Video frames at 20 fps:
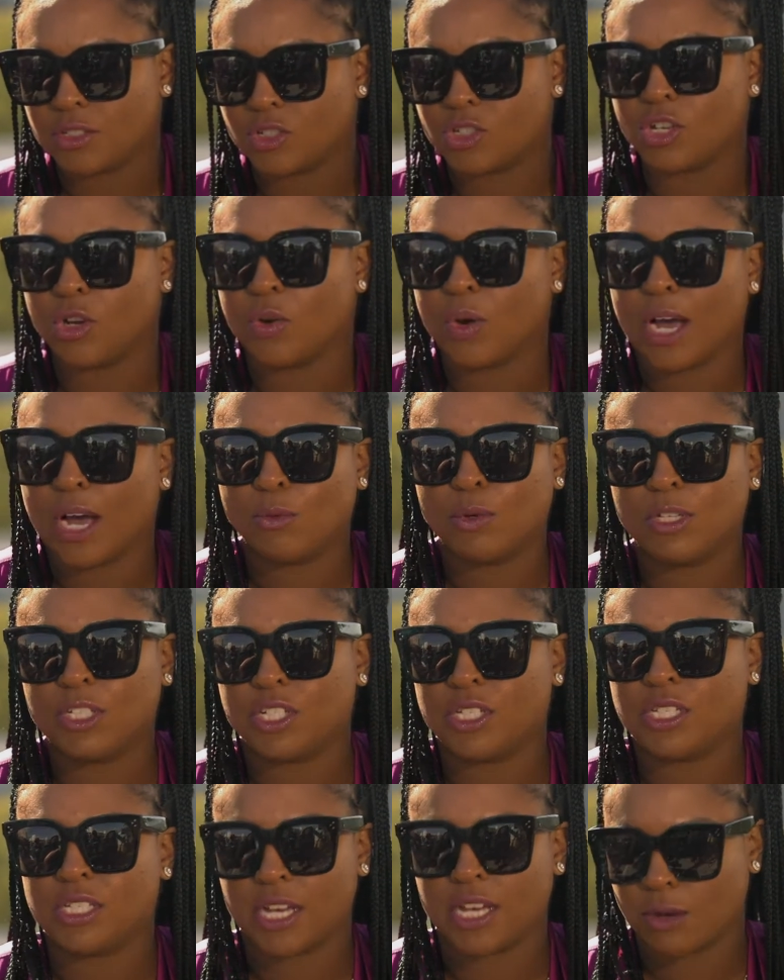So I would
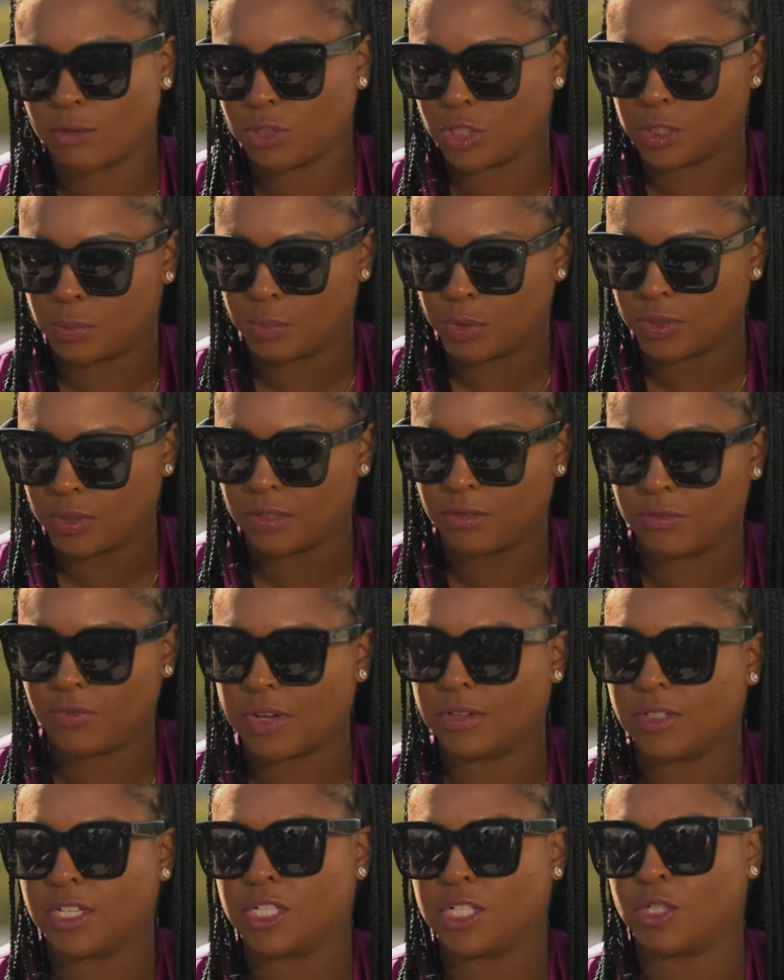just say I was just building a
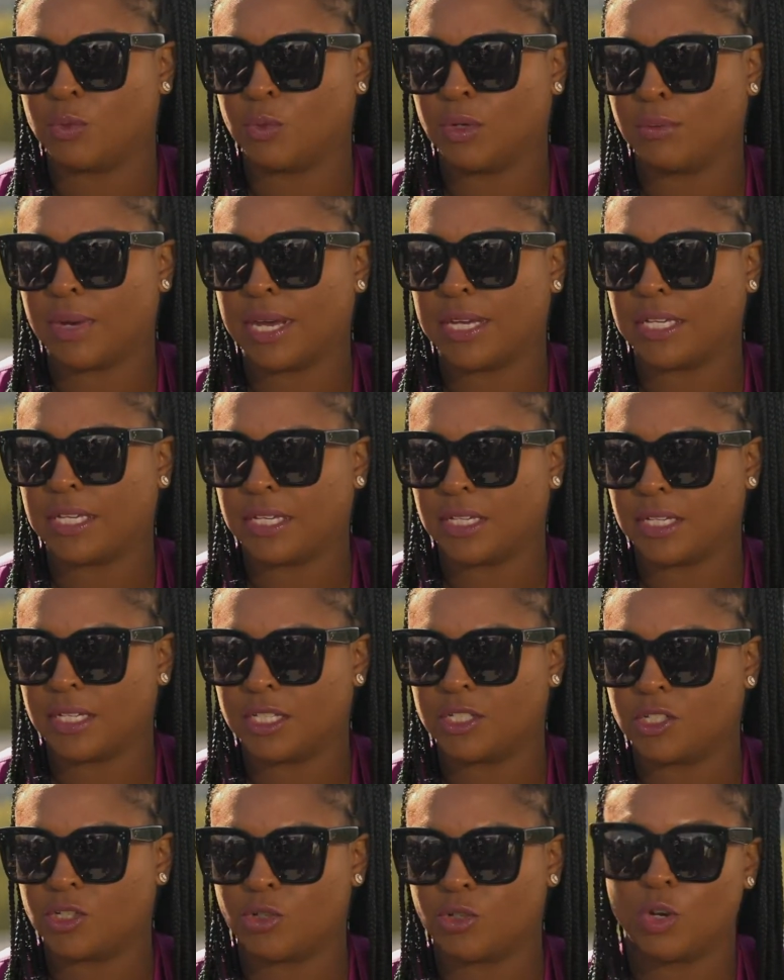foundation with my
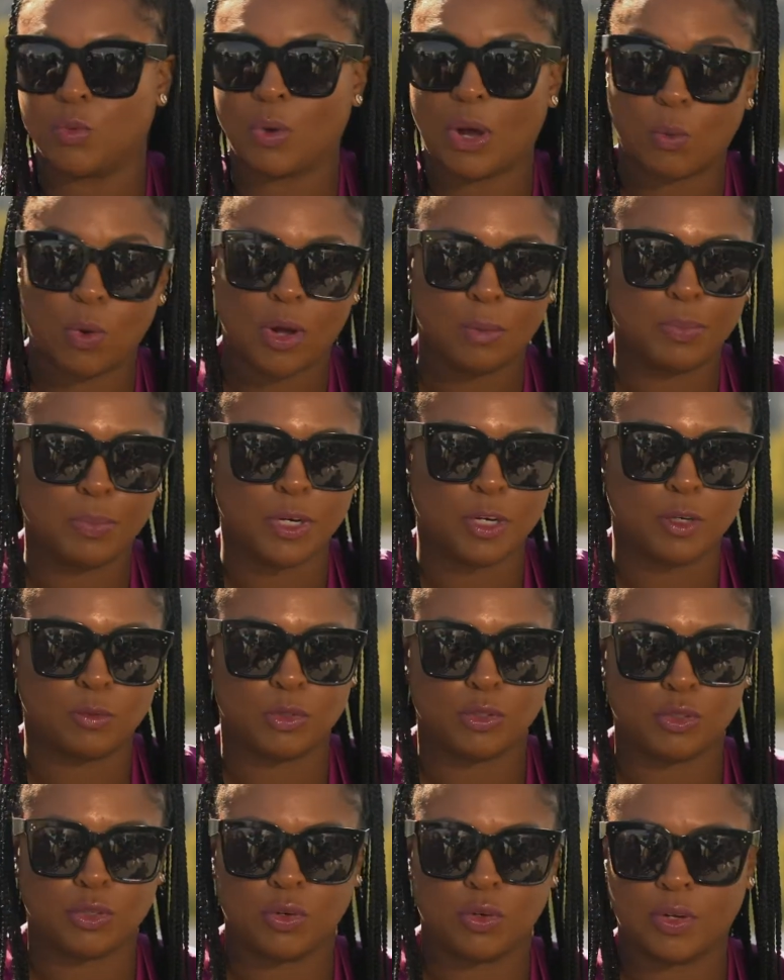kids, while one parent
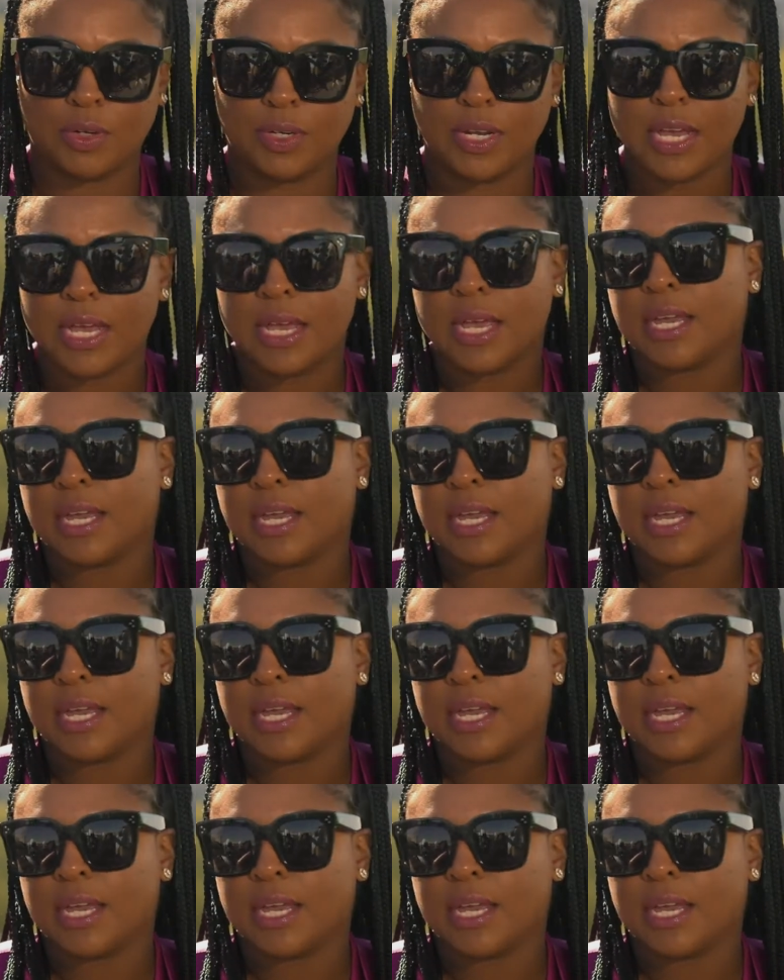was gone.